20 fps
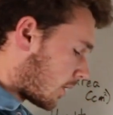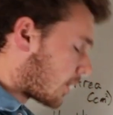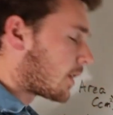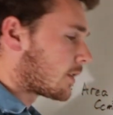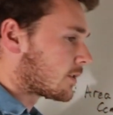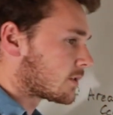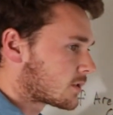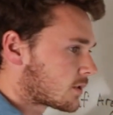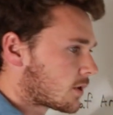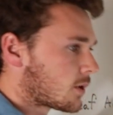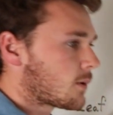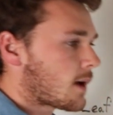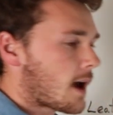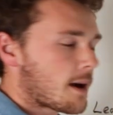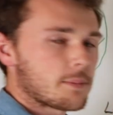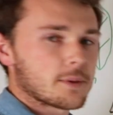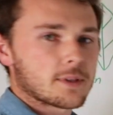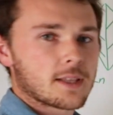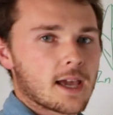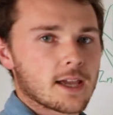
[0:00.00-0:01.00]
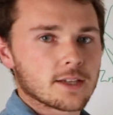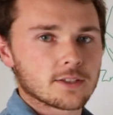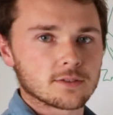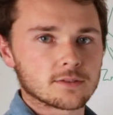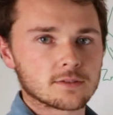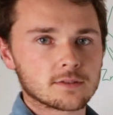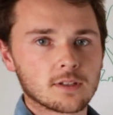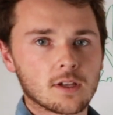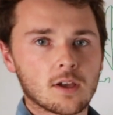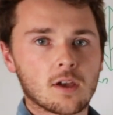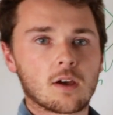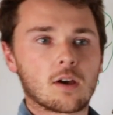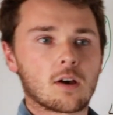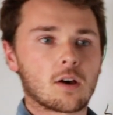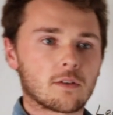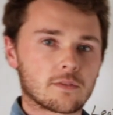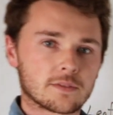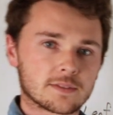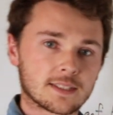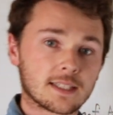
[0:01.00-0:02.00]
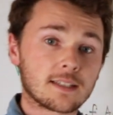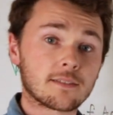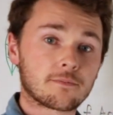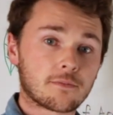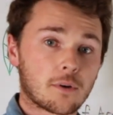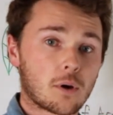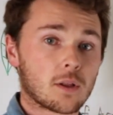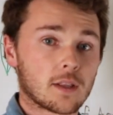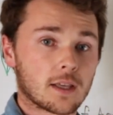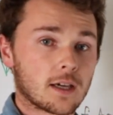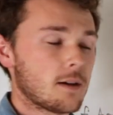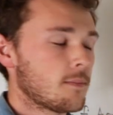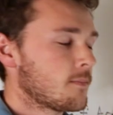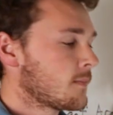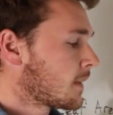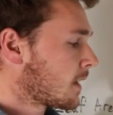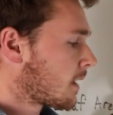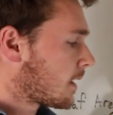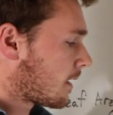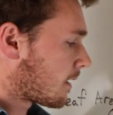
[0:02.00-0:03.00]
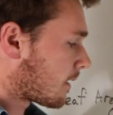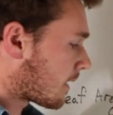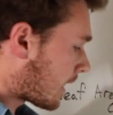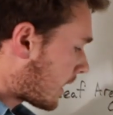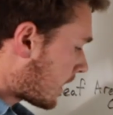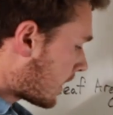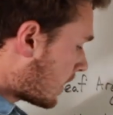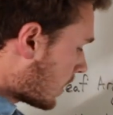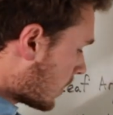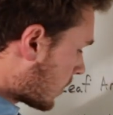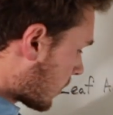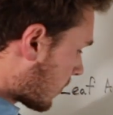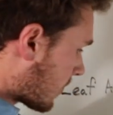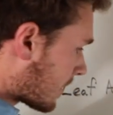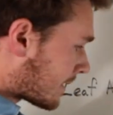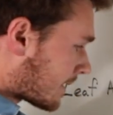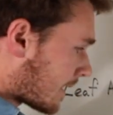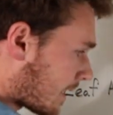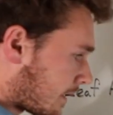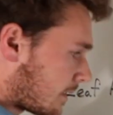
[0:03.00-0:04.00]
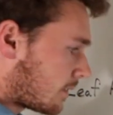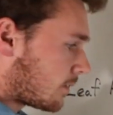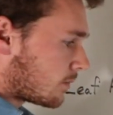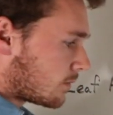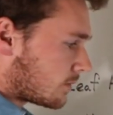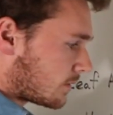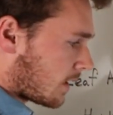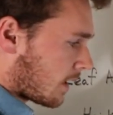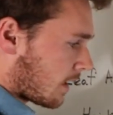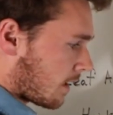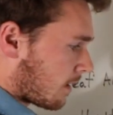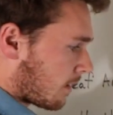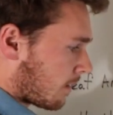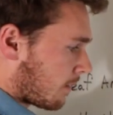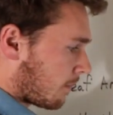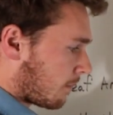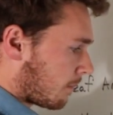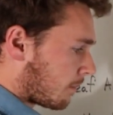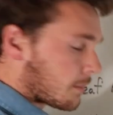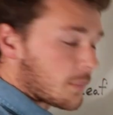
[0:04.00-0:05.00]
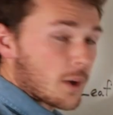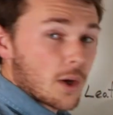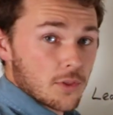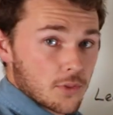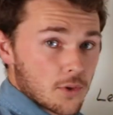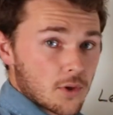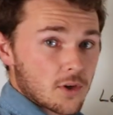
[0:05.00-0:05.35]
was two applications of a zinc foliar, they increased their yields by